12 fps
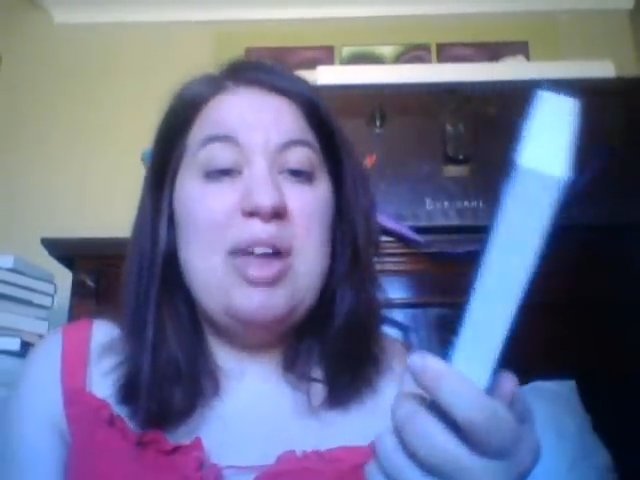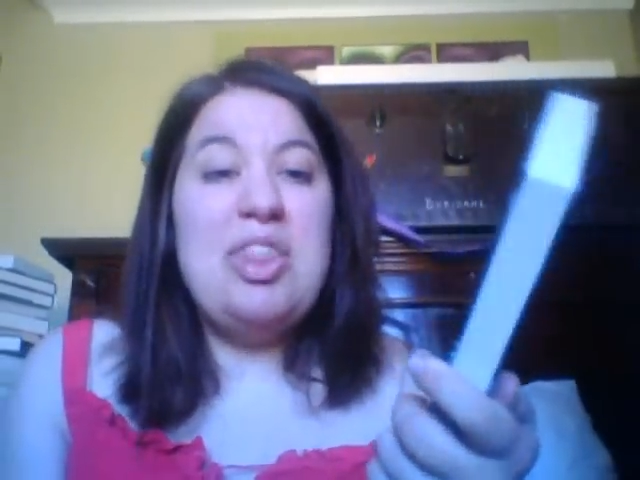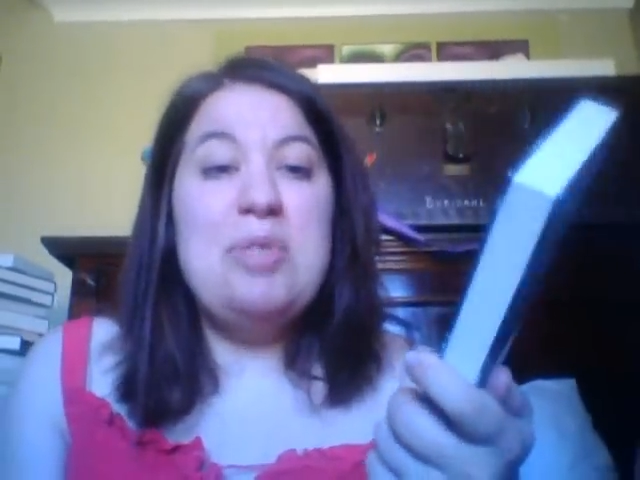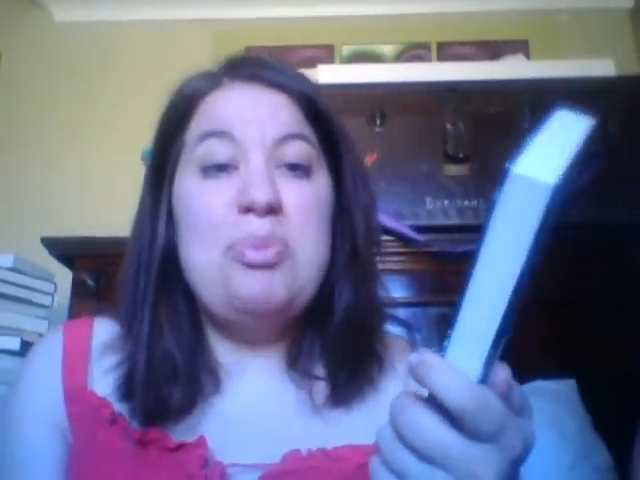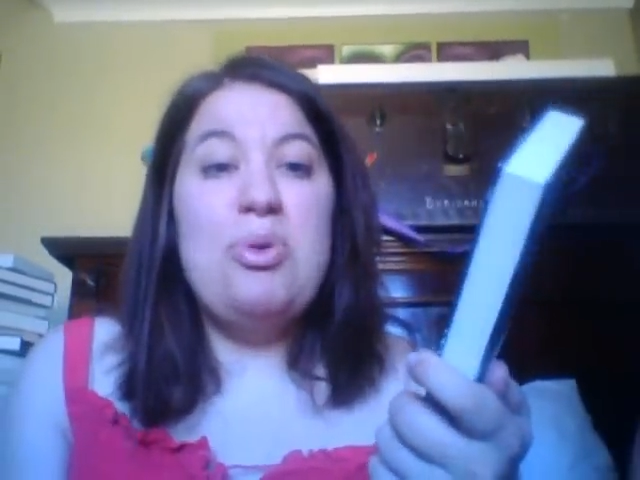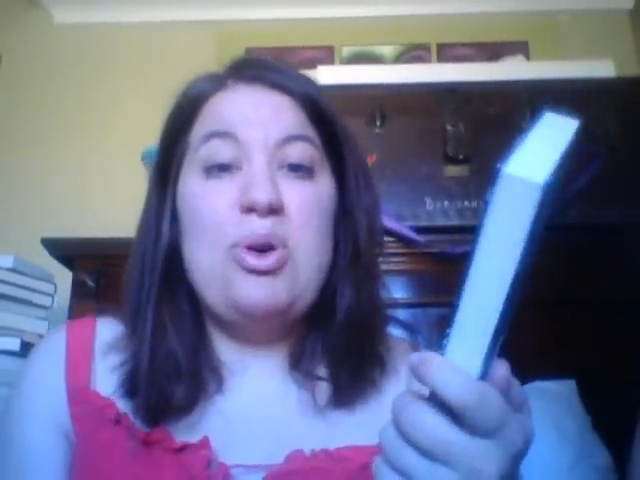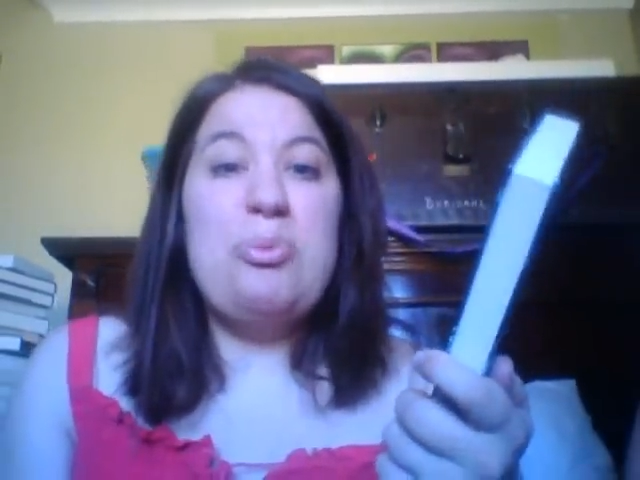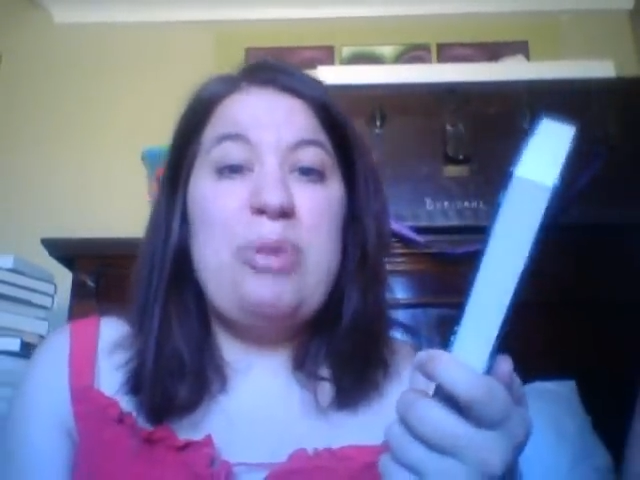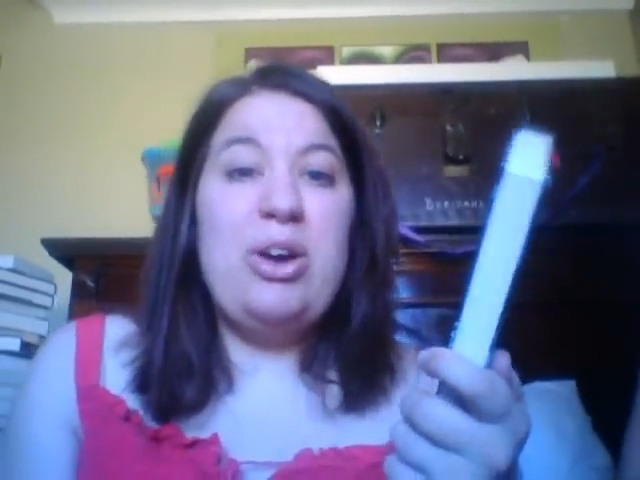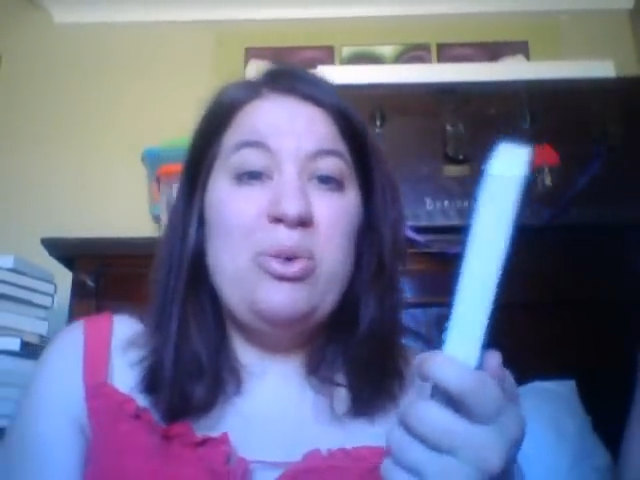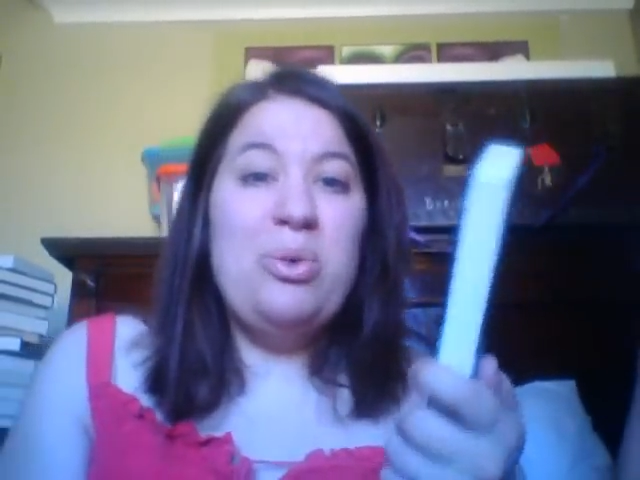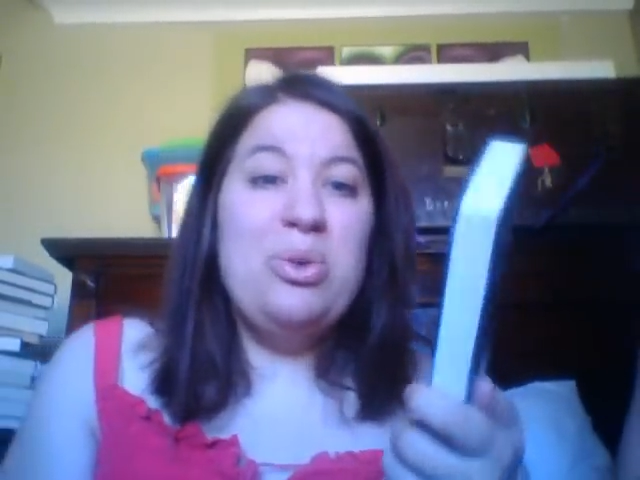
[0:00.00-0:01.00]
read the book,
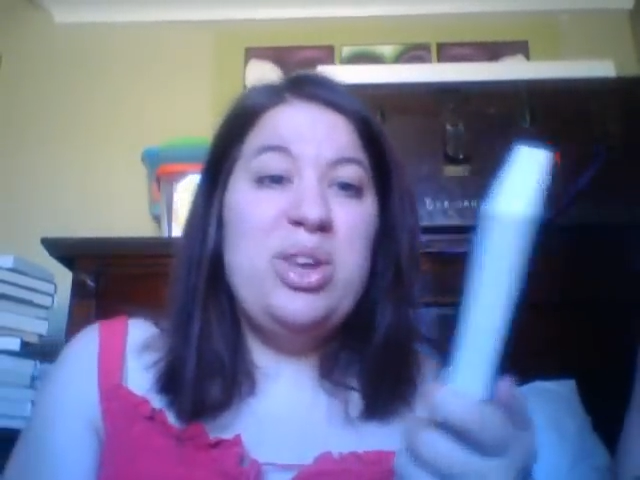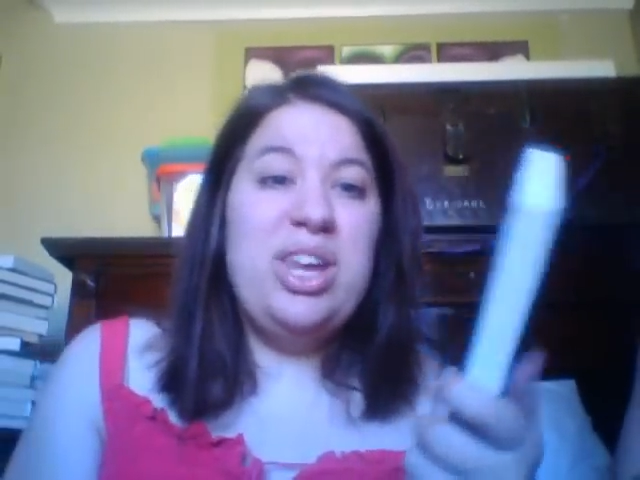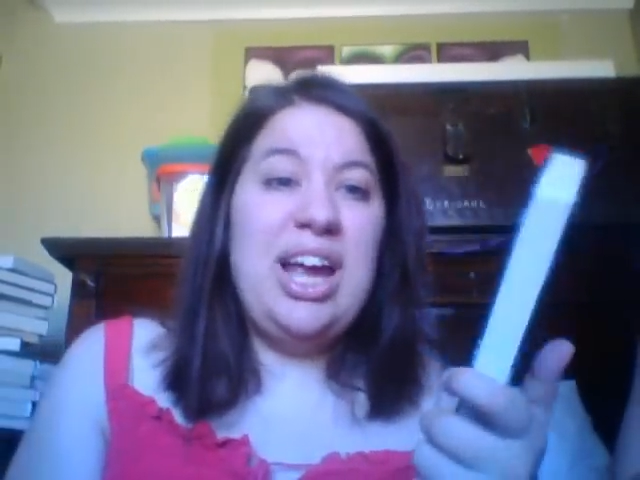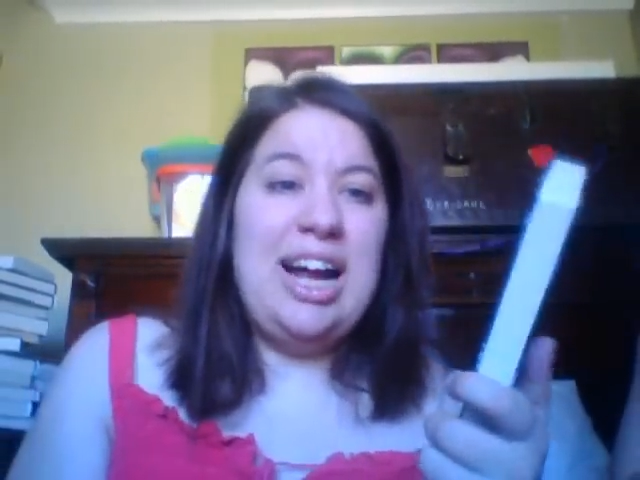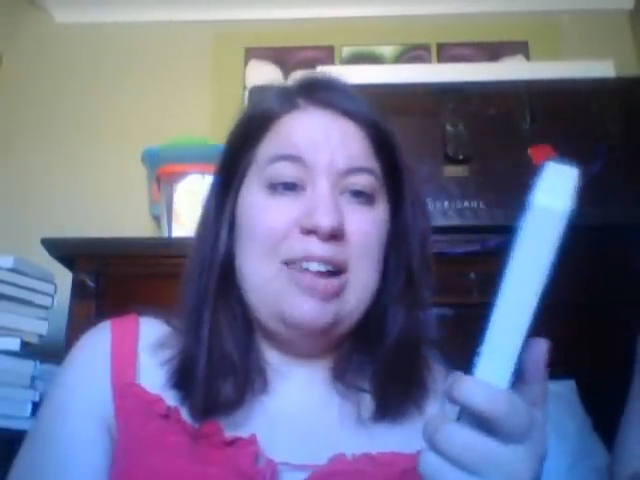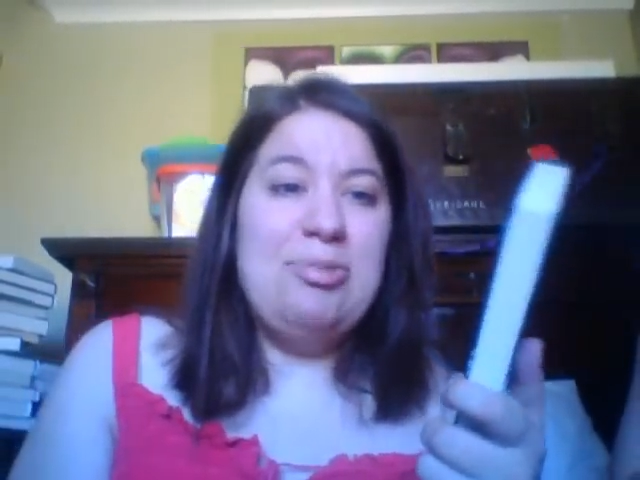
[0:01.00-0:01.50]
but all the